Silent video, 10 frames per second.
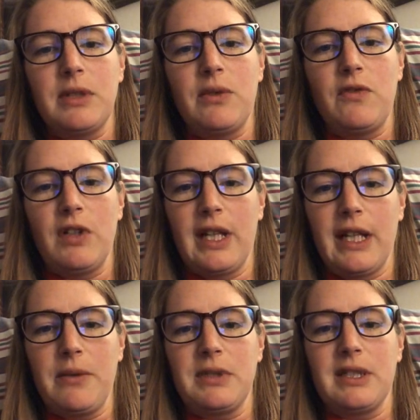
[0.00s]
It would feel
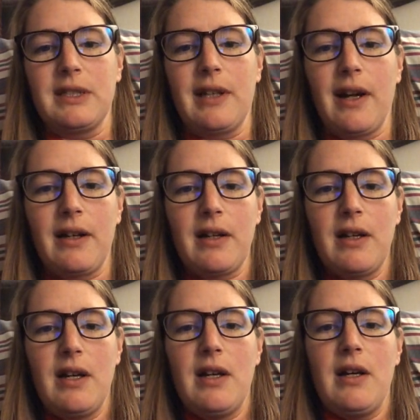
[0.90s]
like it was stuck.
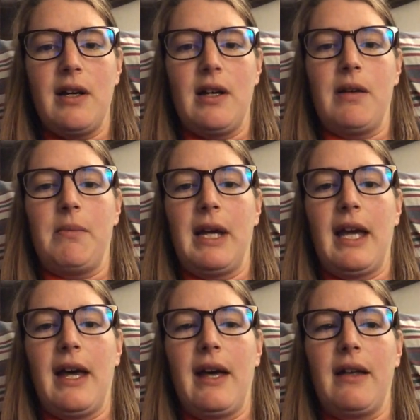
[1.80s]
I
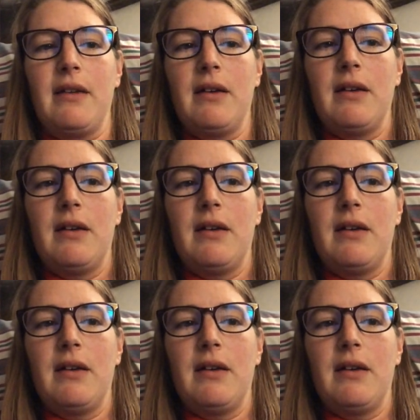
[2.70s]
had